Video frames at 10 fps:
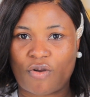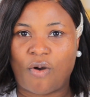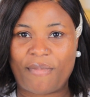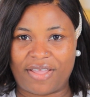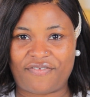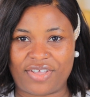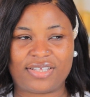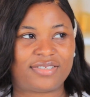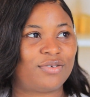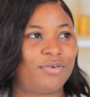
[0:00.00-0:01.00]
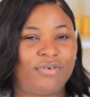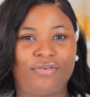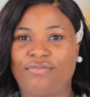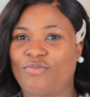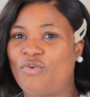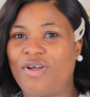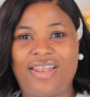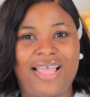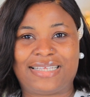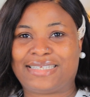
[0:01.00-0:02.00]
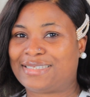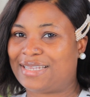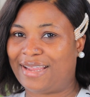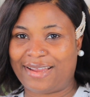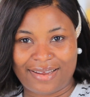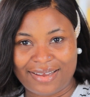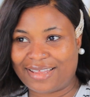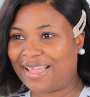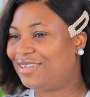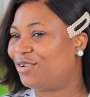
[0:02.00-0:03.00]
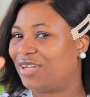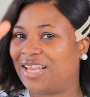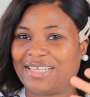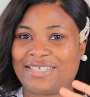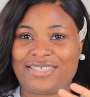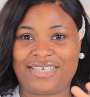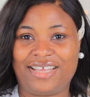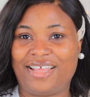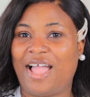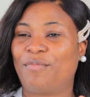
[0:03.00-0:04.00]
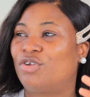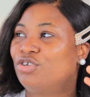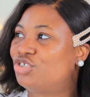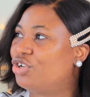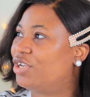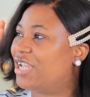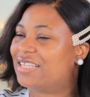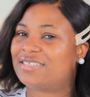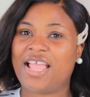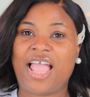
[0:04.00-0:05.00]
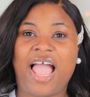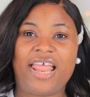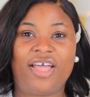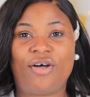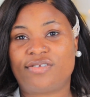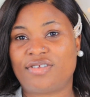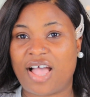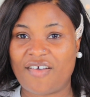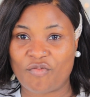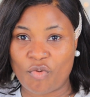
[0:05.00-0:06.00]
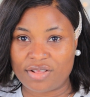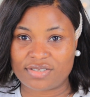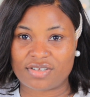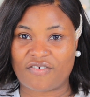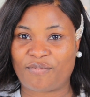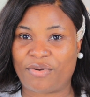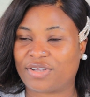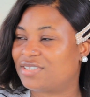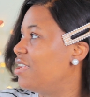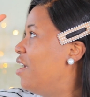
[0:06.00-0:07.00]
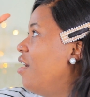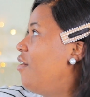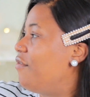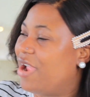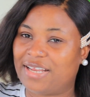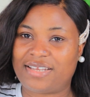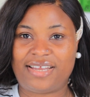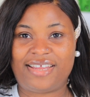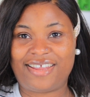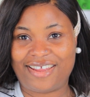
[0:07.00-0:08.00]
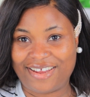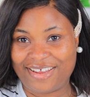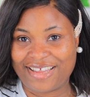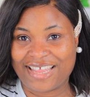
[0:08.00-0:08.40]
on my face. So one light is here and the other light is here. I'm going to show you guys. And I also have one softbox right here